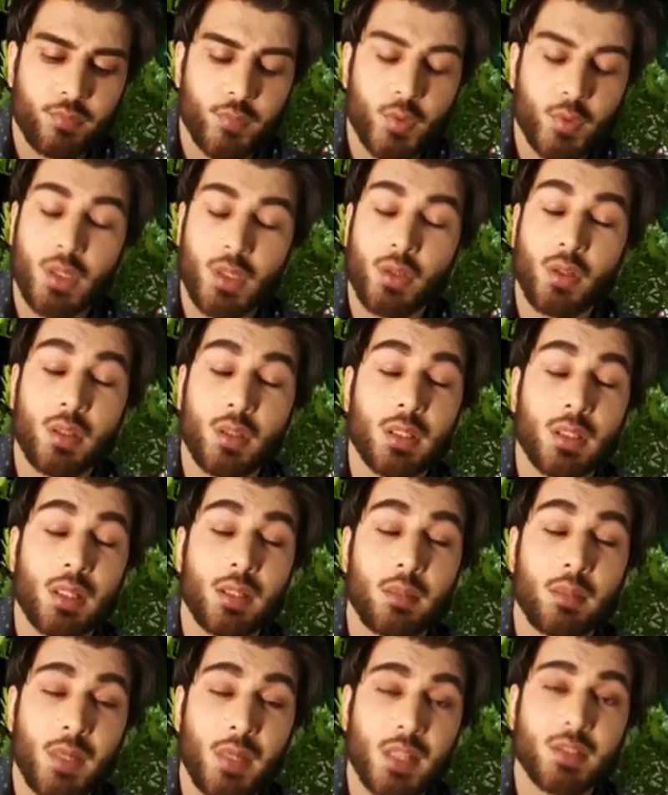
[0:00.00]
You cannot
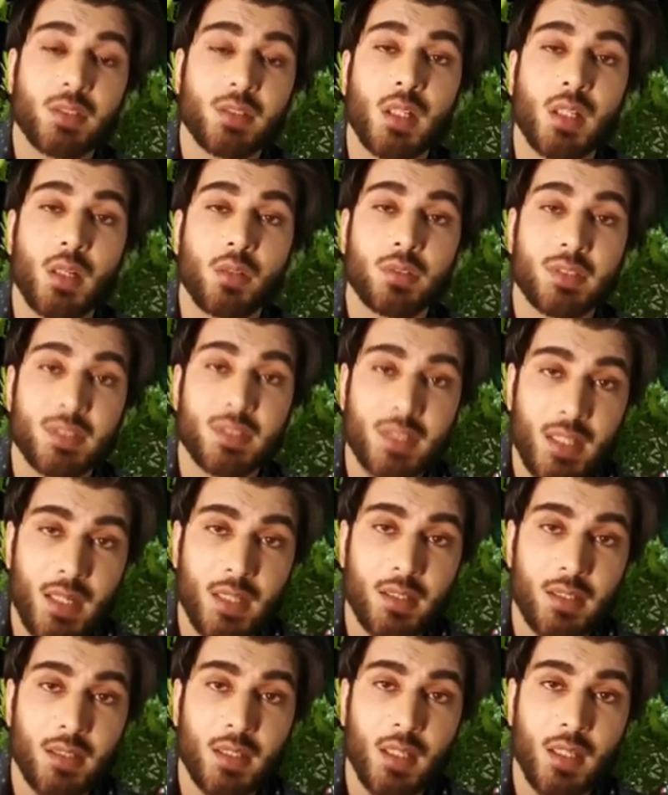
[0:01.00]
imagine how
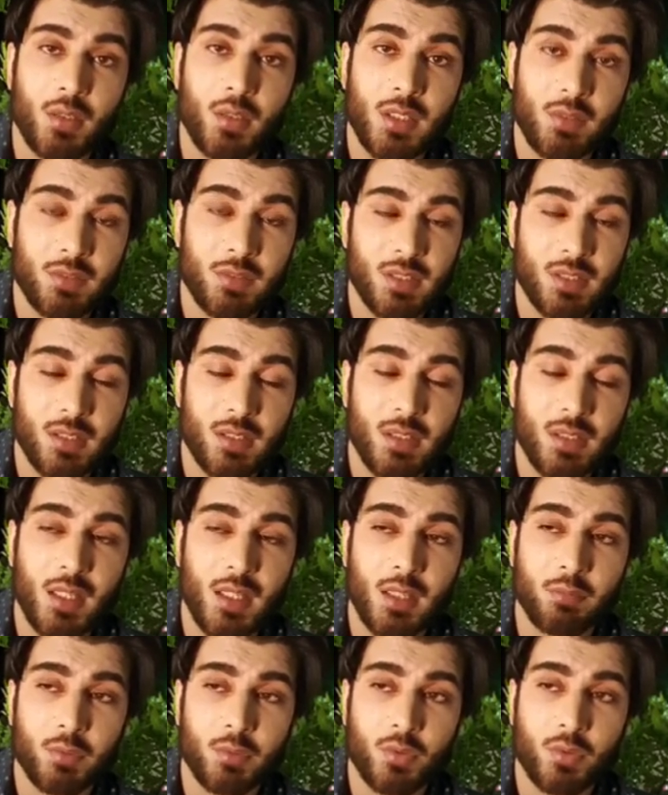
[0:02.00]
sad and how devastated I
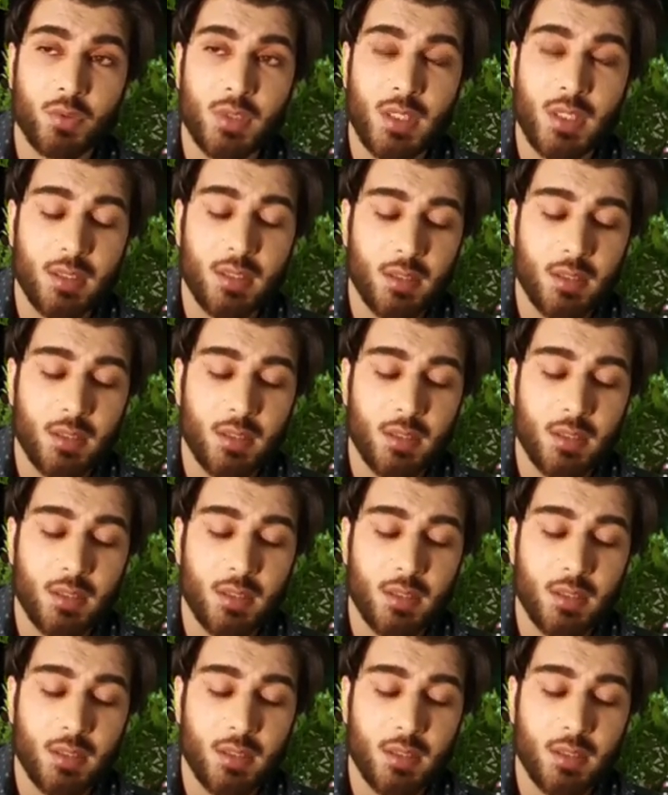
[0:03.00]
am to know